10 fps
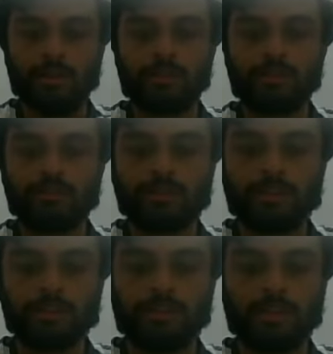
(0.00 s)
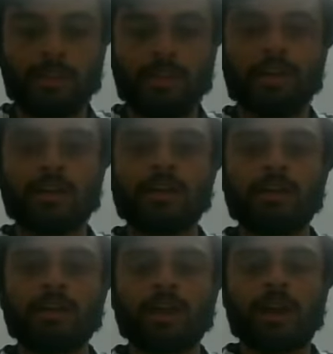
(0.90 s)
Hello friends,
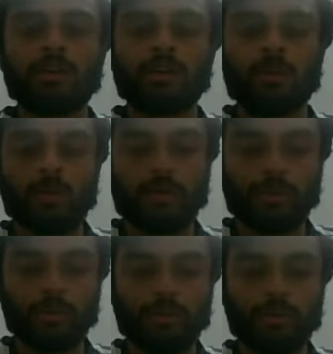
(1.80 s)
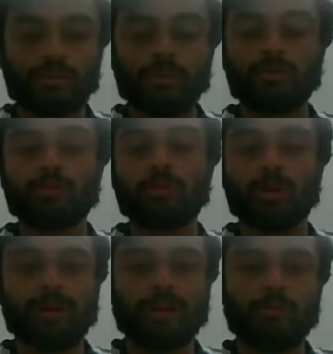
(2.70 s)
now I am going to
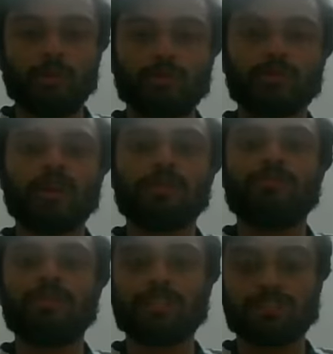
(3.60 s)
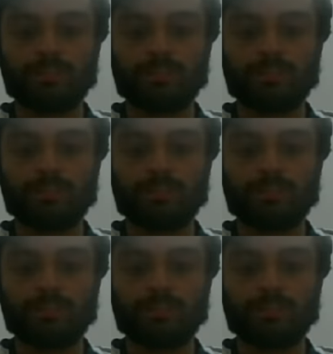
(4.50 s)
talk about French